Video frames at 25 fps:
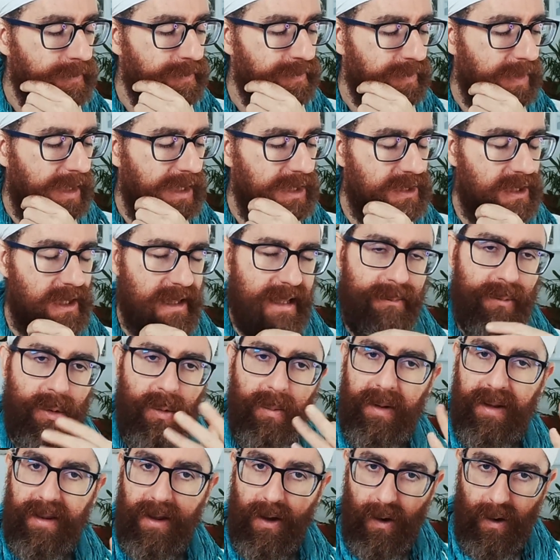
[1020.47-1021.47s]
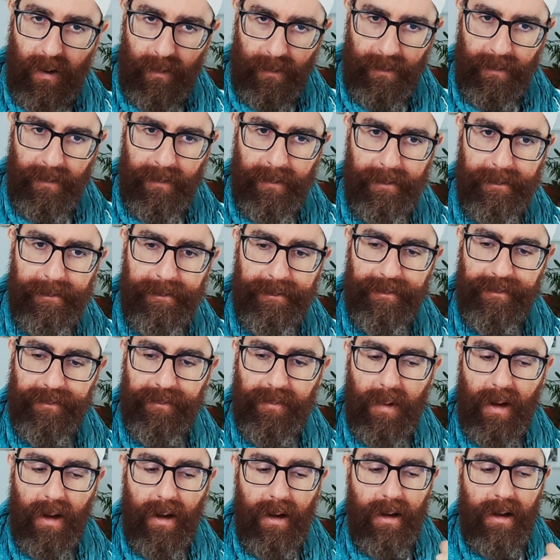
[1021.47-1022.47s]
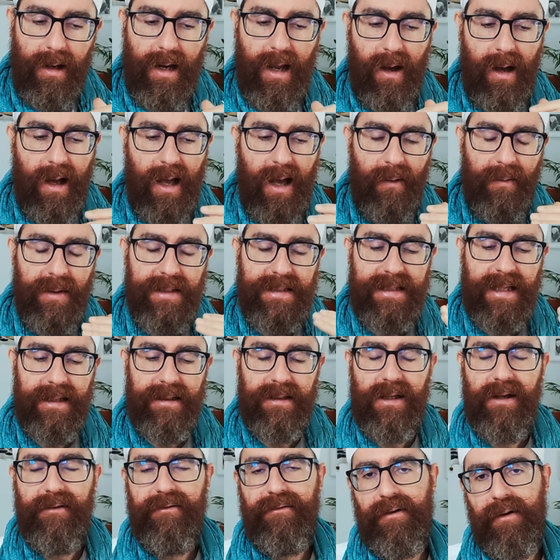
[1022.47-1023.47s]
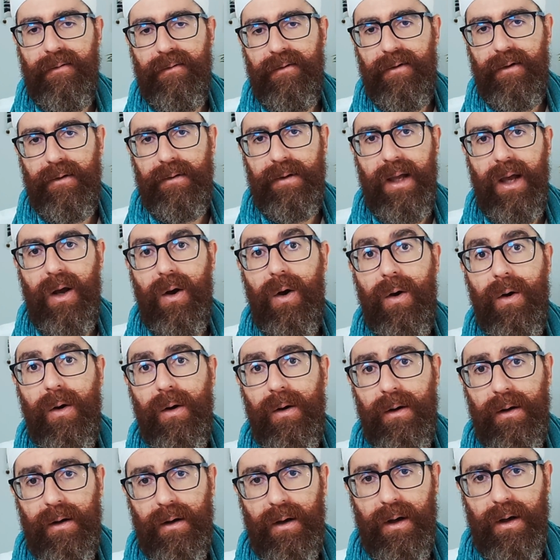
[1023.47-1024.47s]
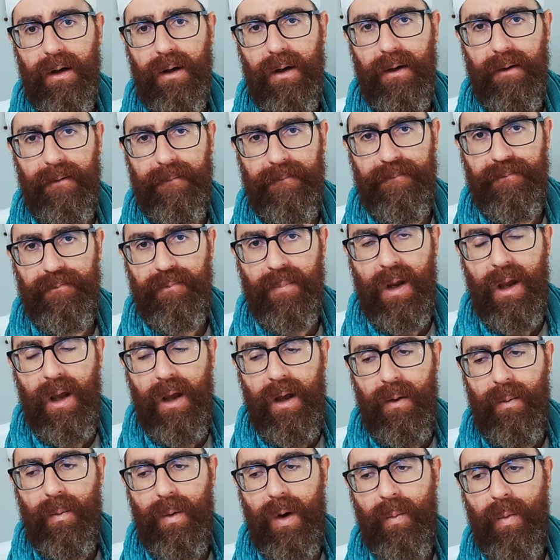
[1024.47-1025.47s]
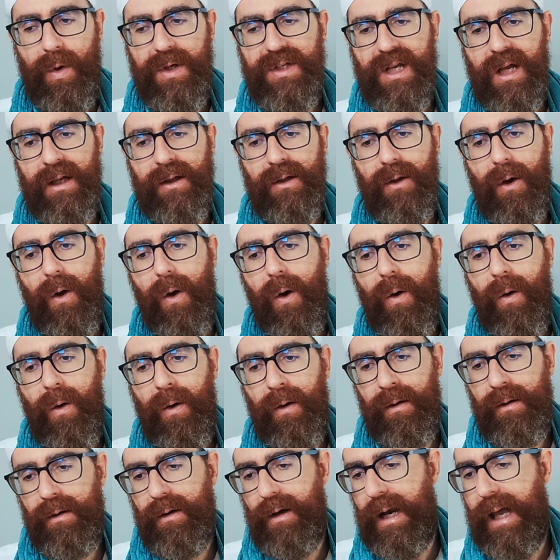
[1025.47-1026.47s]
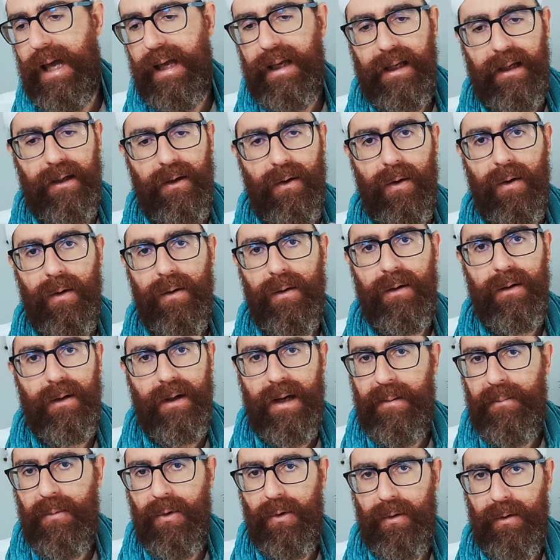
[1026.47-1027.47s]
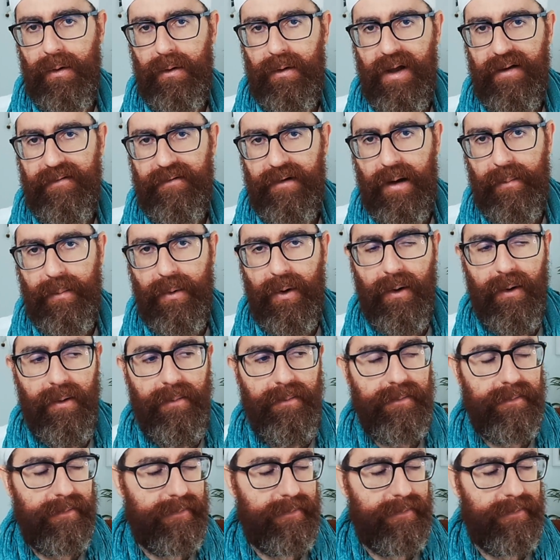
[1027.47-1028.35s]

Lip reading: so that would be the Om. Now, how is that different from the Ong? When we chant Ong, like in Ong Namo Gurudev Namo,